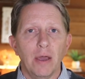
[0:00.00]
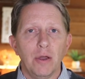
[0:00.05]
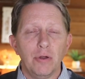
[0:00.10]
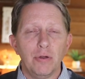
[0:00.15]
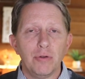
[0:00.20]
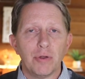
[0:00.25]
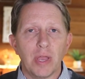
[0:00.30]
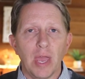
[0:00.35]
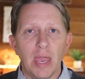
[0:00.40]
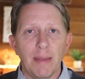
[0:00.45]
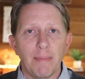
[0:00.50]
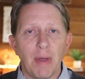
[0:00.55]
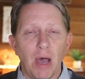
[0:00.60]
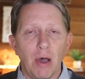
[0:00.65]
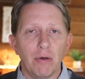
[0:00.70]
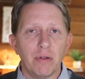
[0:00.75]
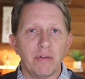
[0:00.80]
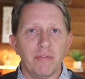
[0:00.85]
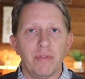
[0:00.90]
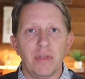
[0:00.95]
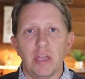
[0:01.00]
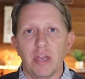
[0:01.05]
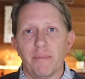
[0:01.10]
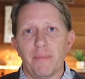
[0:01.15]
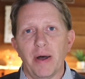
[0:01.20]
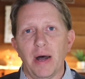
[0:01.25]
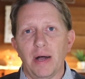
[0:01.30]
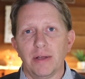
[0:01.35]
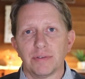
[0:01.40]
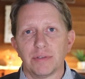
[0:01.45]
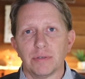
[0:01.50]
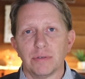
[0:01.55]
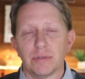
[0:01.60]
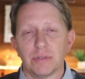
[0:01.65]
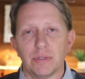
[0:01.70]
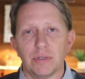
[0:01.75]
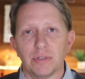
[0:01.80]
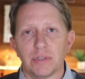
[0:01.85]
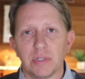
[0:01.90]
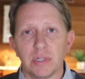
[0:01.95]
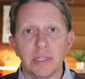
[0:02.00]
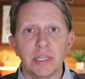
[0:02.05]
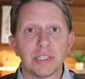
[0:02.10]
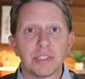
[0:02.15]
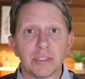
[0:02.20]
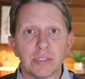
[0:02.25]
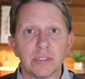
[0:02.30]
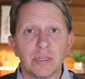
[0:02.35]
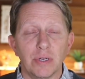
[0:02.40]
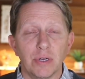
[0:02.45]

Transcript: who came out of the apostles there's lists